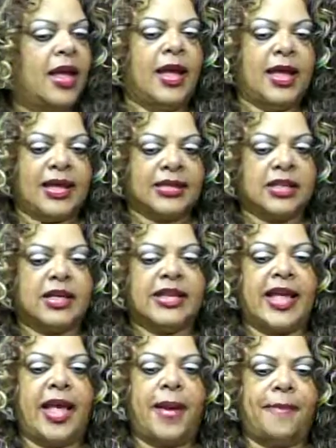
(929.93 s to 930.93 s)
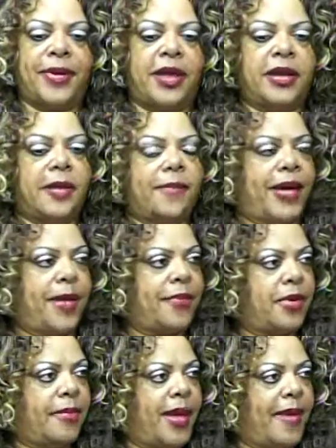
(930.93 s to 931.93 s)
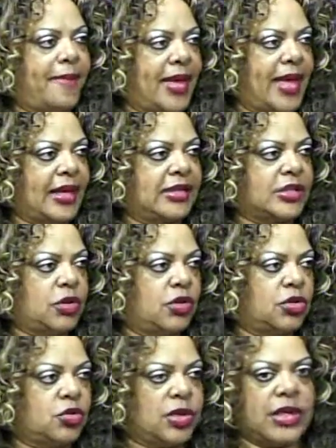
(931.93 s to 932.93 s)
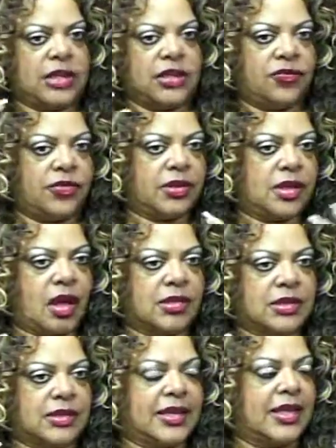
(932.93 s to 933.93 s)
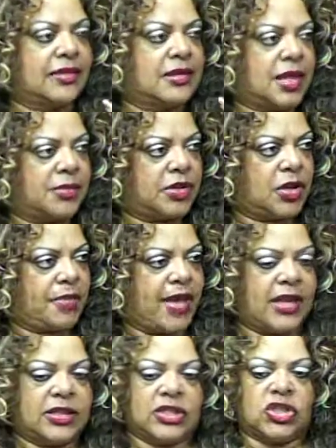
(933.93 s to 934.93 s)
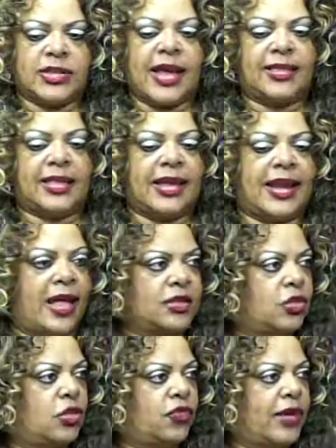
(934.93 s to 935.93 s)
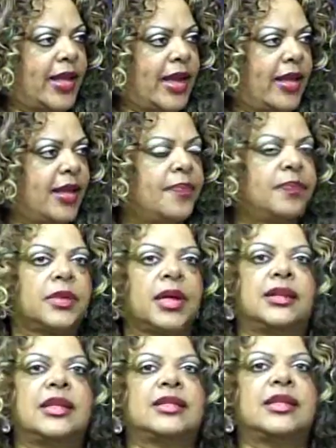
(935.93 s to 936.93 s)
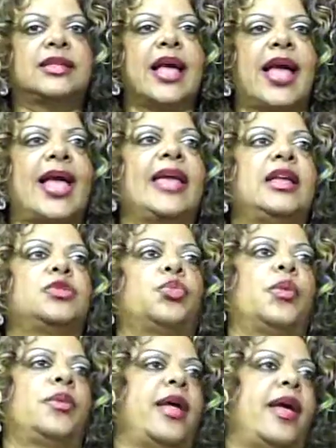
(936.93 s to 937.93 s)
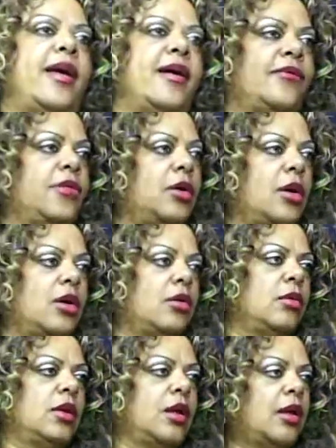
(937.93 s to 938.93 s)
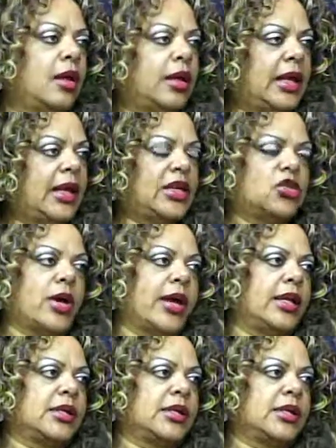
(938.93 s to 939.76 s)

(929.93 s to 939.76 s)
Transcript: It's good to have pen and paper by bed. So as you get different thoughts and things come to your mind, just jot that down so you don't forget it. This is an age where we have, electronics.